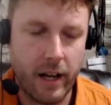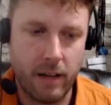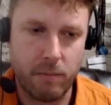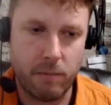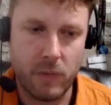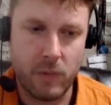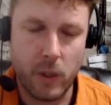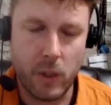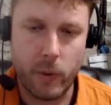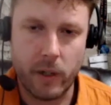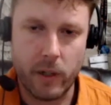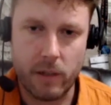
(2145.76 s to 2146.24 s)

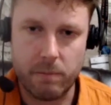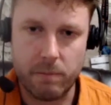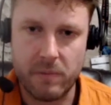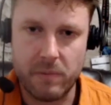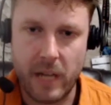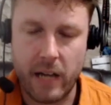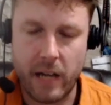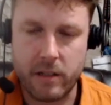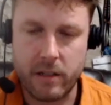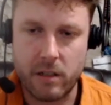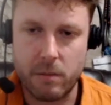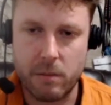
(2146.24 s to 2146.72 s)
lower
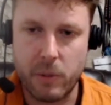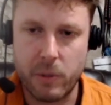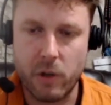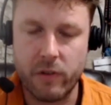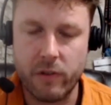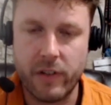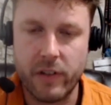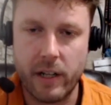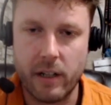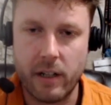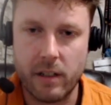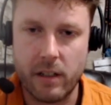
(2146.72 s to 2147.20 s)
hazard
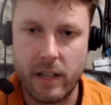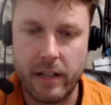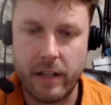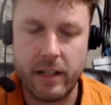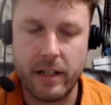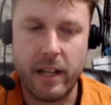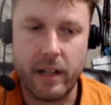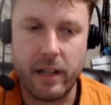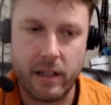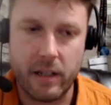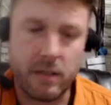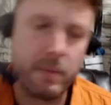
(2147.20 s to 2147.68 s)
profile. And
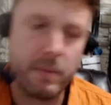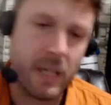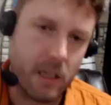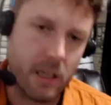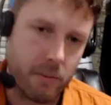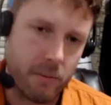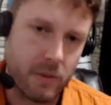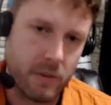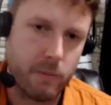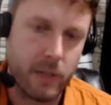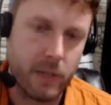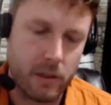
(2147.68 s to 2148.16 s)
then it
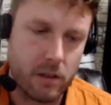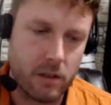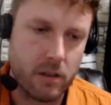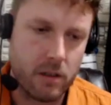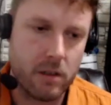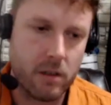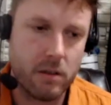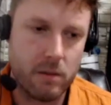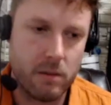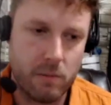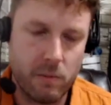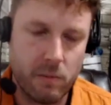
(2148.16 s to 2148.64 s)
becomes
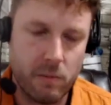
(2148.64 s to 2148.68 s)
much